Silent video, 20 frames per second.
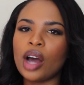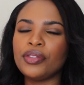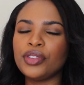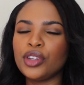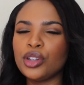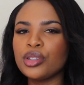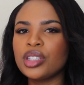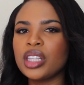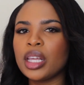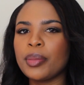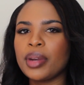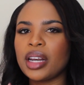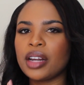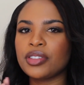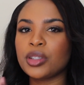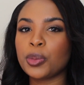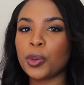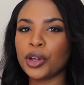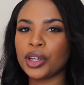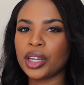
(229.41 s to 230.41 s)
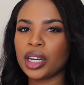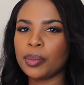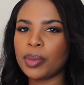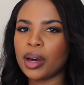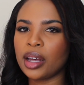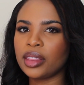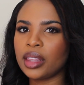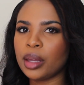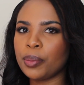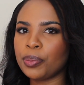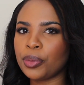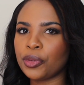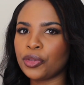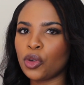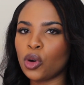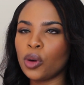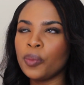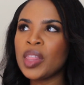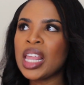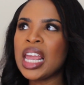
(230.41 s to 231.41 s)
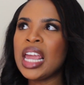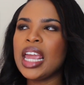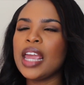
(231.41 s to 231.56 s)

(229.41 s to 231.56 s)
I've used them and I've spoken about them before.